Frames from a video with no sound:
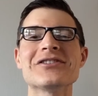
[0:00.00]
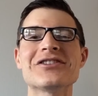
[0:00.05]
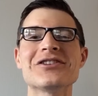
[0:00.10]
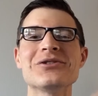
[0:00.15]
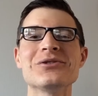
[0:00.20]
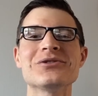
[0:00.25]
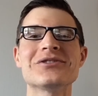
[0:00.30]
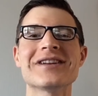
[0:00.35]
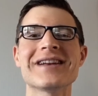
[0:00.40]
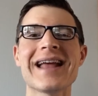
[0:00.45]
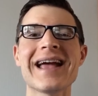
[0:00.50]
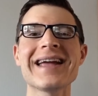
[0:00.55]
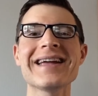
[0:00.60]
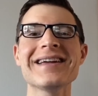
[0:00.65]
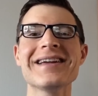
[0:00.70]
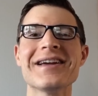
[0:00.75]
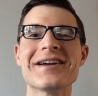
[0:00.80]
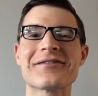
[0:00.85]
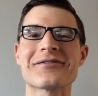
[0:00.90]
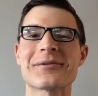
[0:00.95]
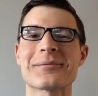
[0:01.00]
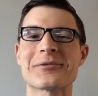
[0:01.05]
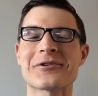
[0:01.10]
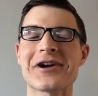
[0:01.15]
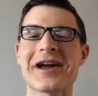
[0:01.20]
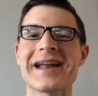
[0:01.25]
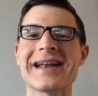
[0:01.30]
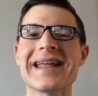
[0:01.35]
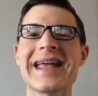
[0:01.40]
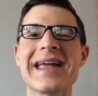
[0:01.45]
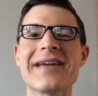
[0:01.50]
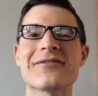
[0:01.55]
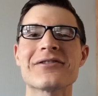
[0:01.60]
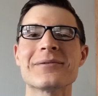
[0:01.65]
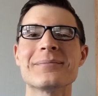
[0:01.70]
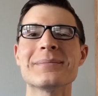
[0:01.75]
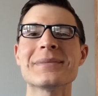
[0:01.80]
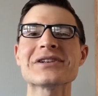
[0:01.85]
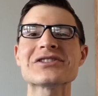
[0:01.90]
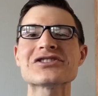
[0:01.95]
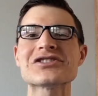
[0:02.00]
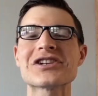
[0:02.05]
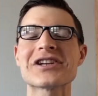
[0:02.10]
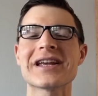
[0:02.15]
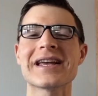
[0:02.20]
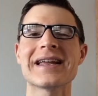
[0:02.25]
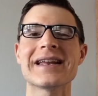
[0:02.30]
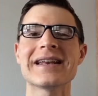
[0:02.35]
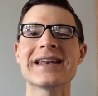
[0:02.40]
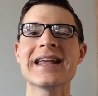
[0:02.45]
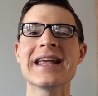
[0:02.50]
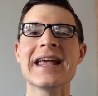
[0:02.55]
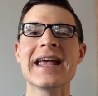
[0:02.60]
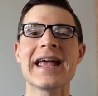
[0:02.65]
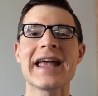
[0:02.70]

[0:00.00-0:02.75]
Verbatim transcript: to you today from Grand Haven, Michigan,